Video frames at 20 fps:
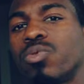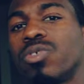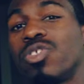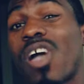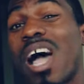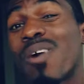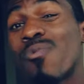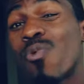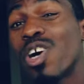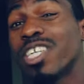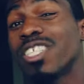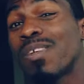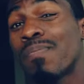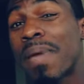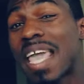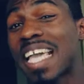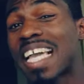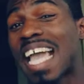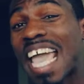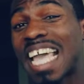with you, I wanted to
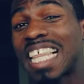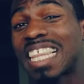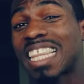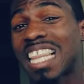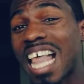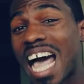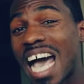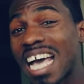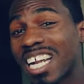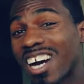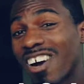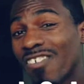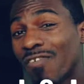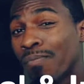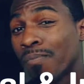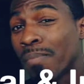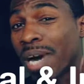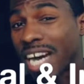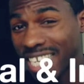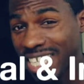make a lot of
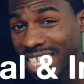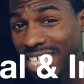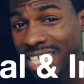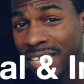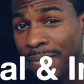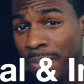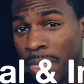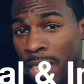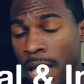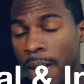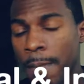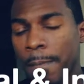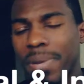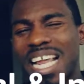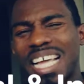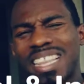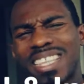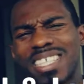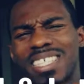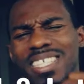money, but
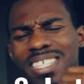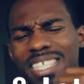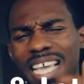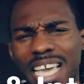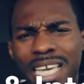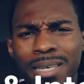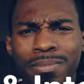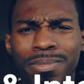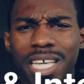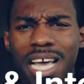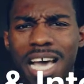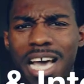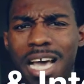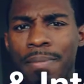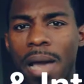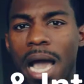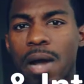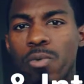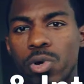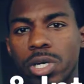at the same
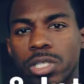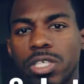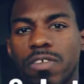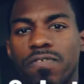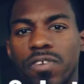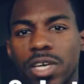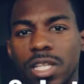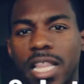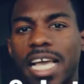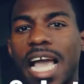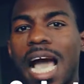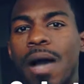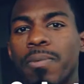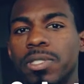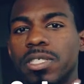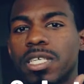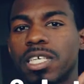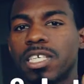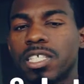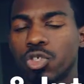time, I wanted to feel like I
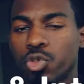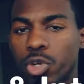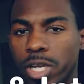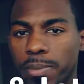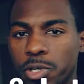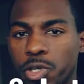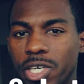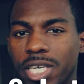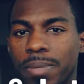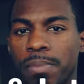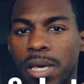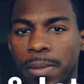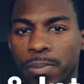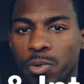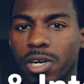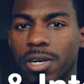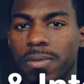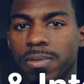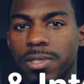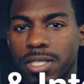was a contributing
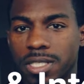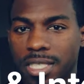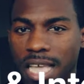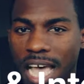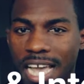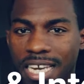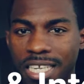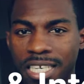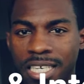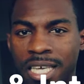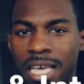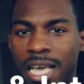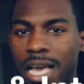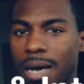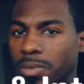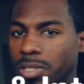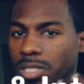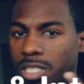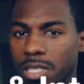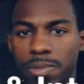member of society. I
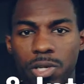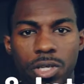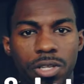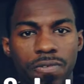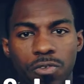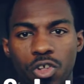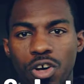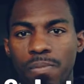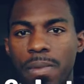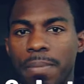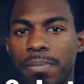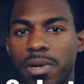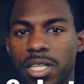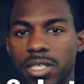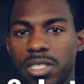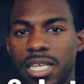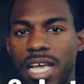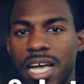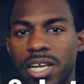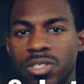was sleeping on the floor of my
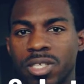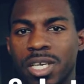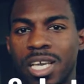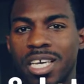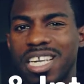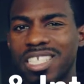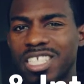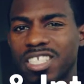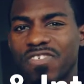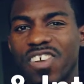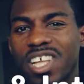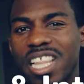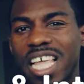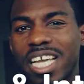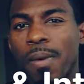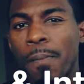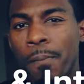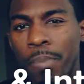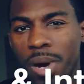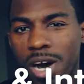mother's house, and I just felt like
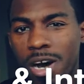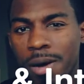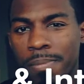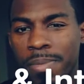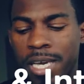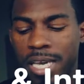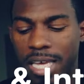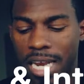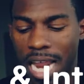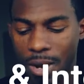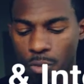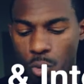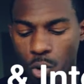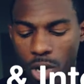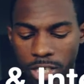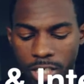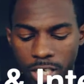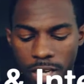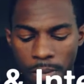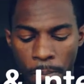a bum, and I
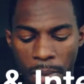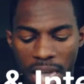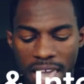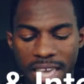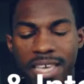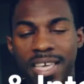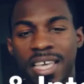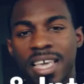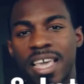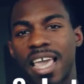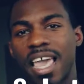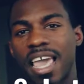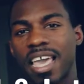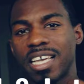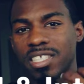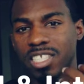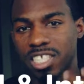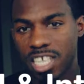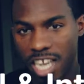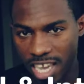wanted to make a
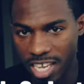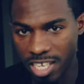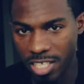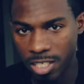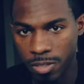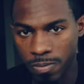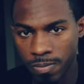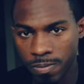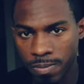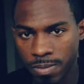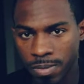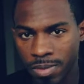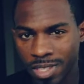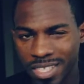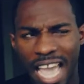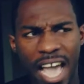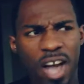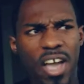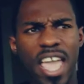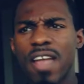change.
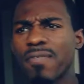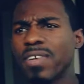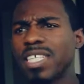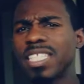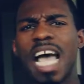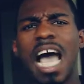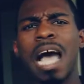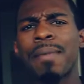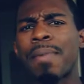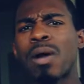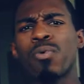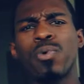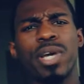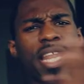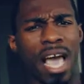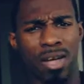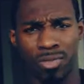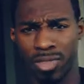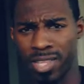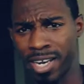Now, every time I went
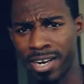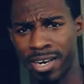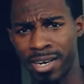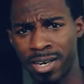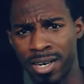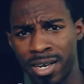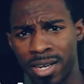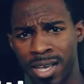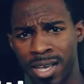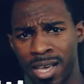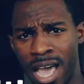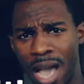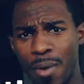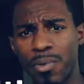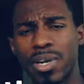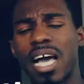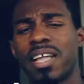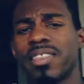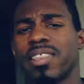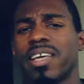out there, I
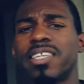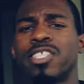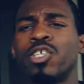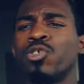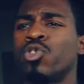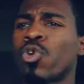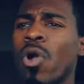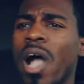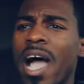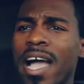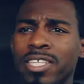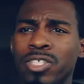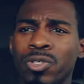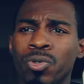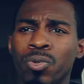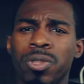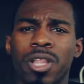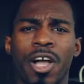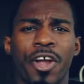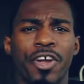went out there to try to
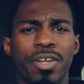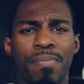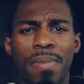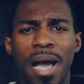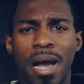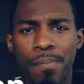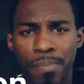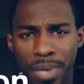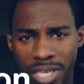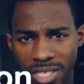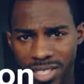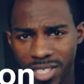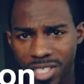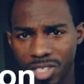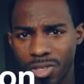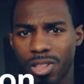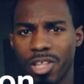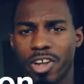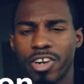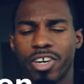learn about
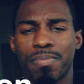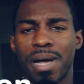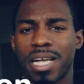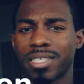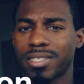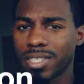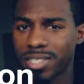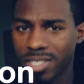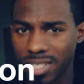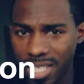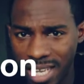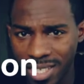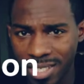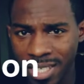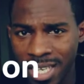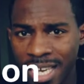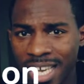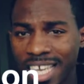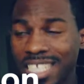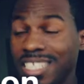business or learn about success.
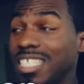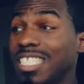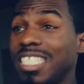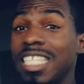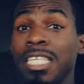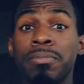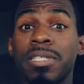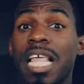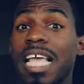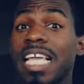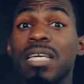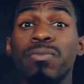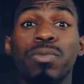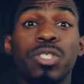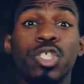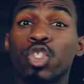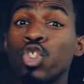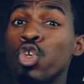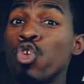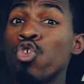It just seems like it
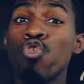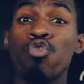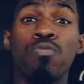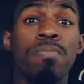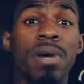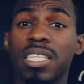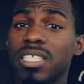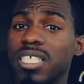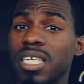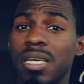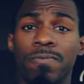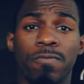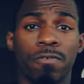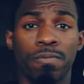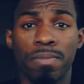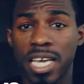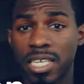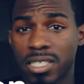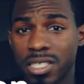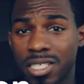was too much
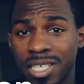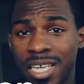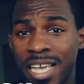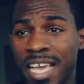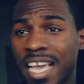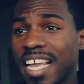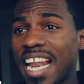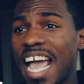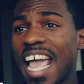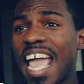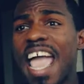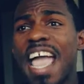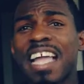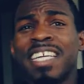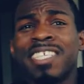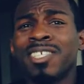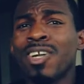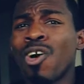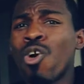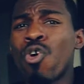information, and I had
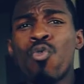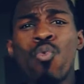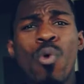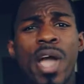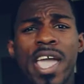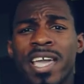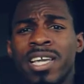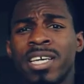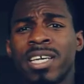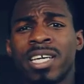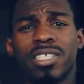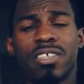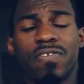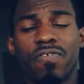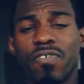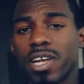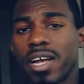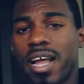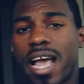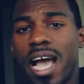no way to
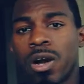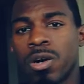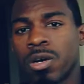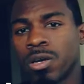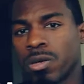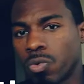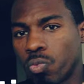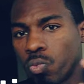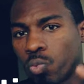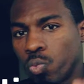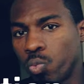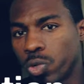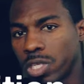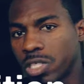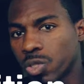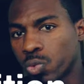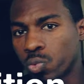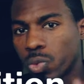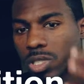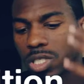figure out
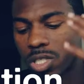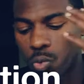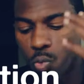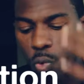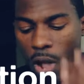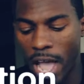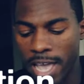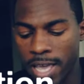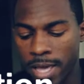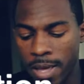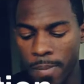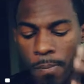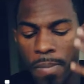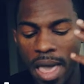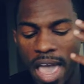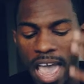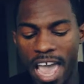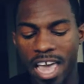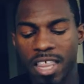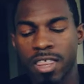which was the right
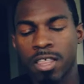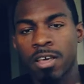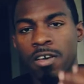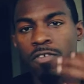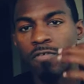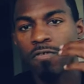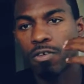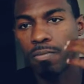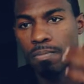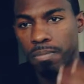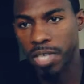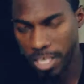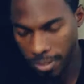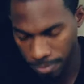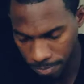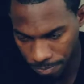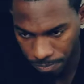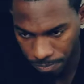path for me.